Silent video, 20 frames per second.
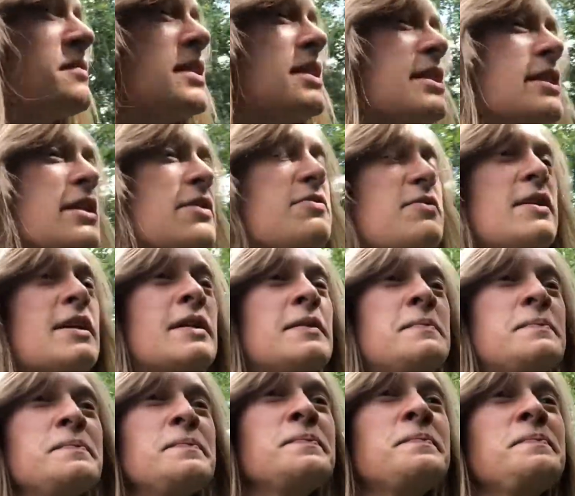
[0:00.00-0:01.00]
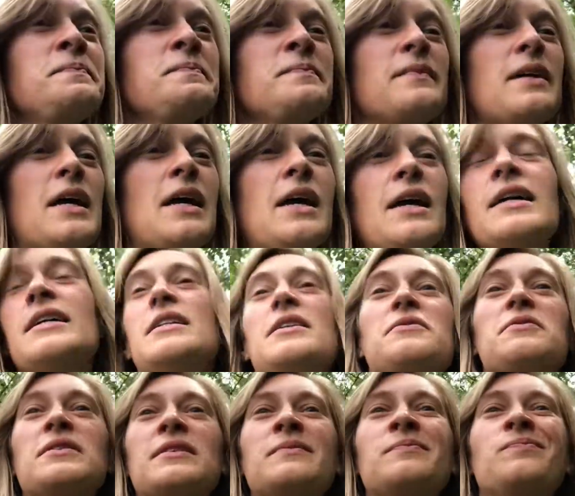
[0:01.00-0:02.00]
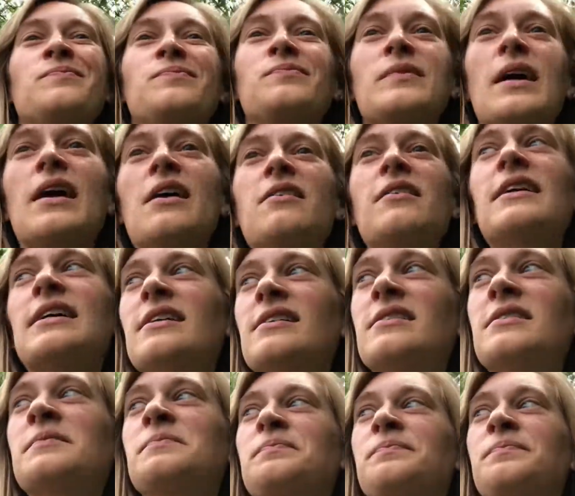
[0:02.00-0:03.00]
sniffing in different areas,